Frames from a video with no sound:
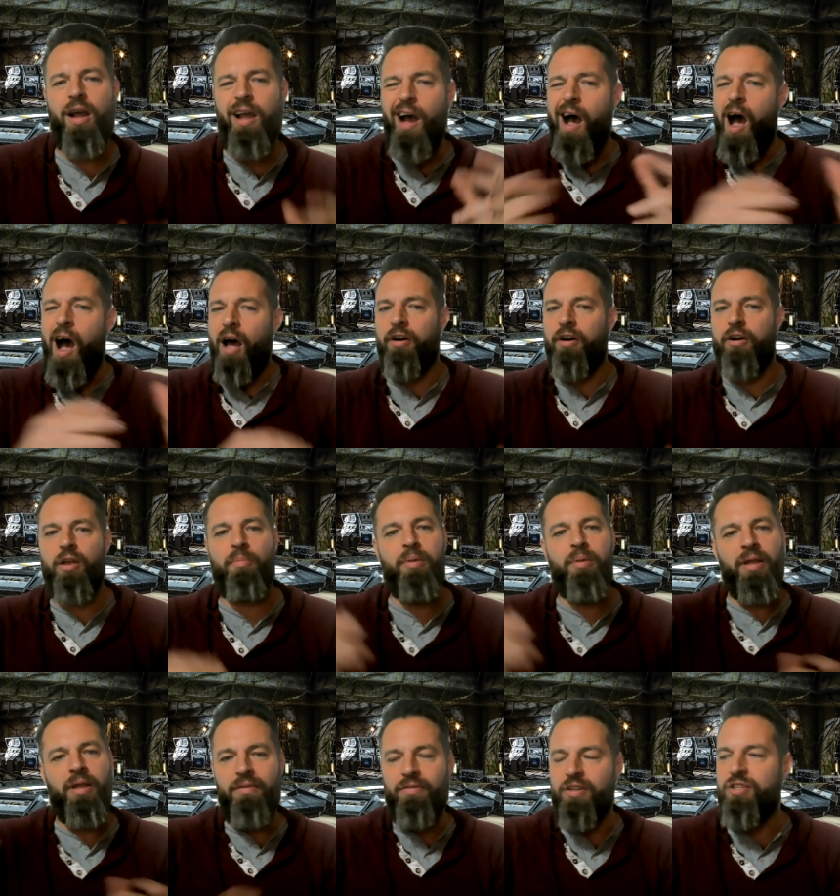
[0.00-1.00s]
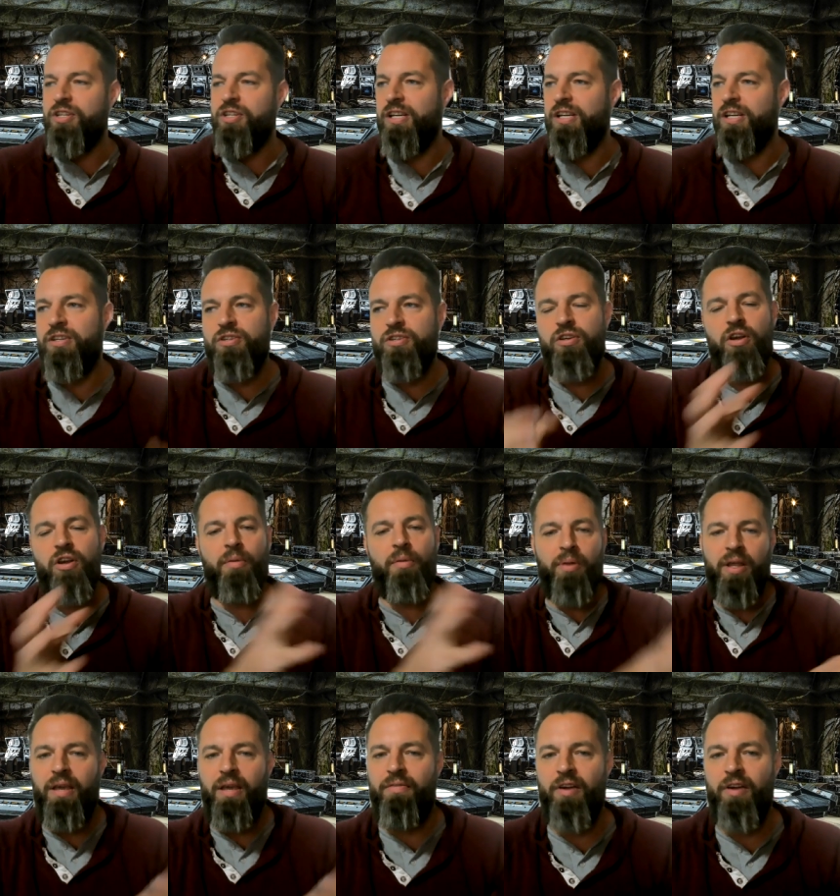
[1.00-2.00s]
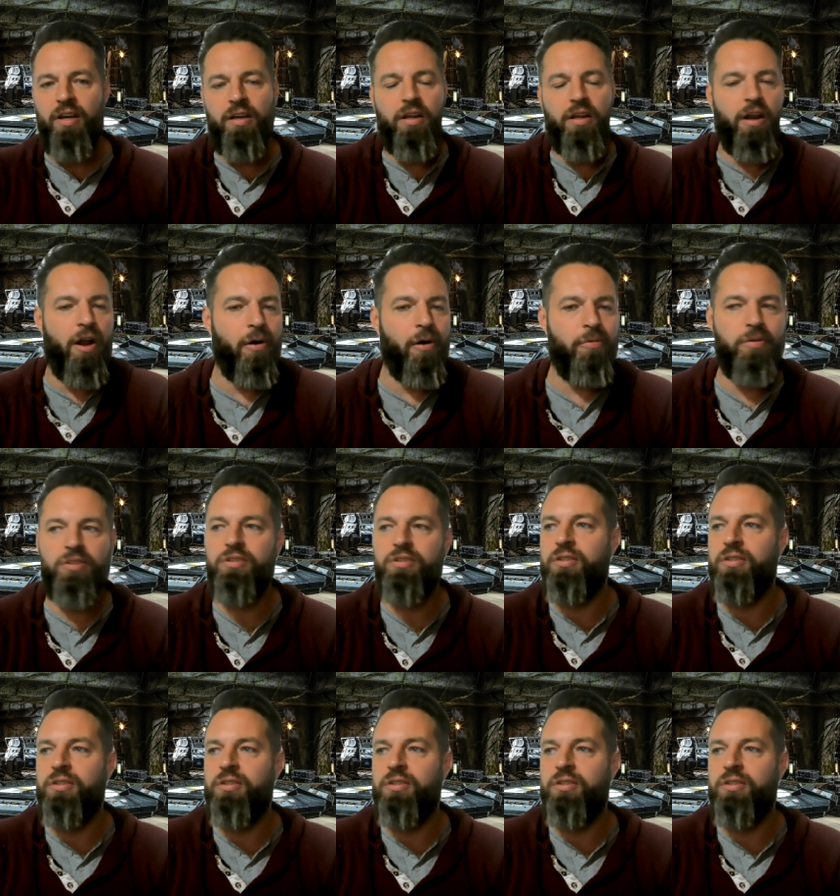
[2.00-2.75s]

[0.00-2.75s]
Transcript: God or you believe in Jesus or you believe in you know